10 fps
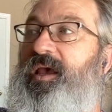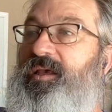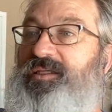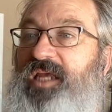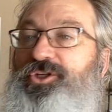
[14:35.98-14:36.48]

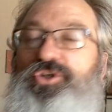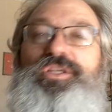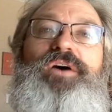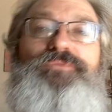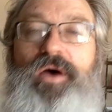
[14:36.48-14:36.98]
set
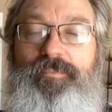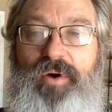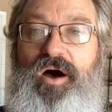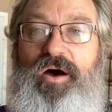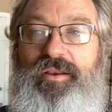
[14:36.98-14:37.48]
yourself
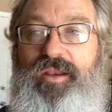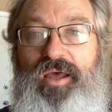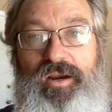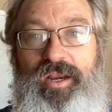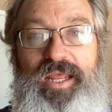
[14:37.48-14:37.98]
up on,
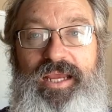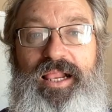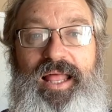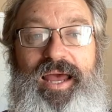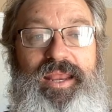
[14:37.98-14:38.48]
on an
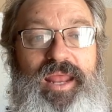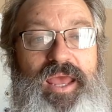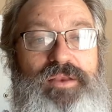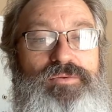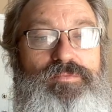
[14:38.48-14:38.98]
incline
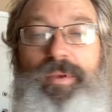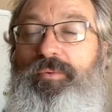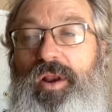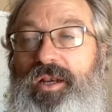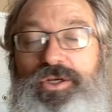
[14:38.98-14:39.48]
and be
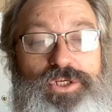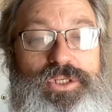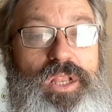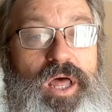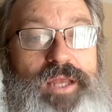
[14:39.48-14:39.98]
ready to
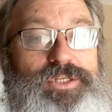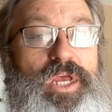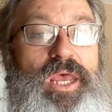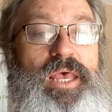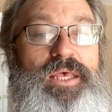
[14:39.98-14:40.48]
just launch.
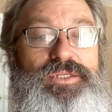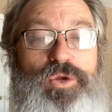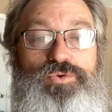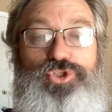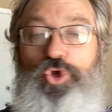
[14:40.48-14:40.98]

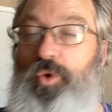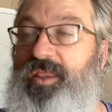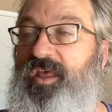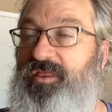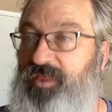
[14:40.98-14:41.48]
So,
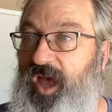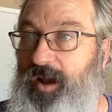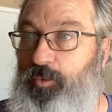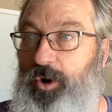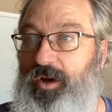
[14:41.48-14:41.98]
doing the
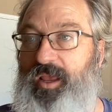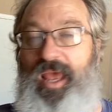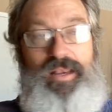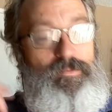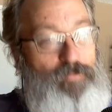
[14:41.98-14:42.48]
thought work
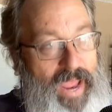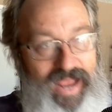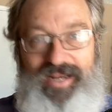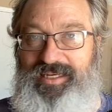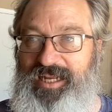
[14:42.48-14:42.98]
and
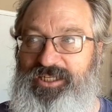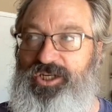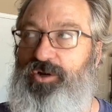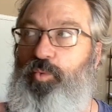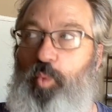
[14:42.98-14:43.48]
paying
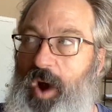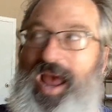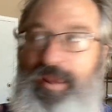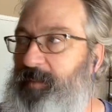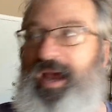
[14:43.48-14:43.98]
attention.
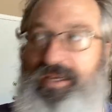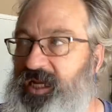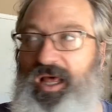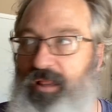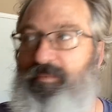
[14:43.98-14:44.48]
Why am I
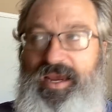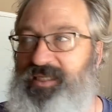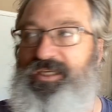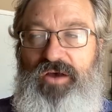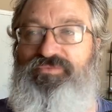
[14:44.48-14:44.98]
telling
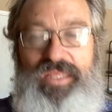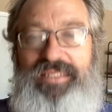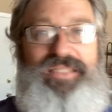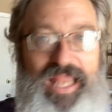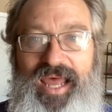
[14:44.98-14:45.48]
myself
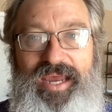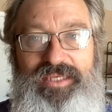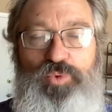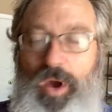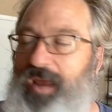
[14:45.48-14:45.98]
these
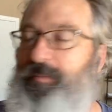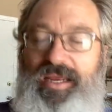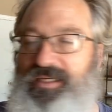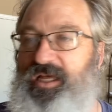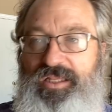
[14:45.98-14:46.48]
lies? Why am I
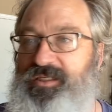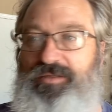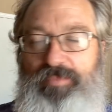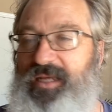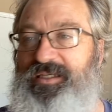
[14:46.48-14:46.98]
telling
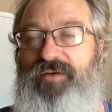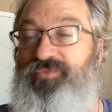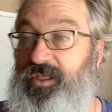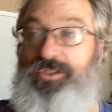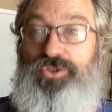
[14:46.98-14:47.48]

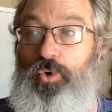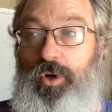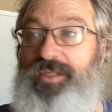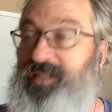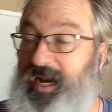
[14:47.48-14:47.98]
myself the
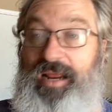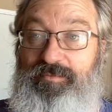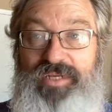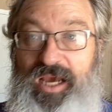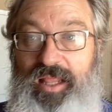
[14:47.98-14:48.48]
stories that I
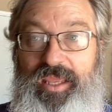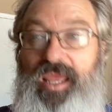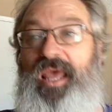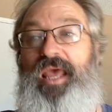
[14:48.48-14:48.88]
am telling?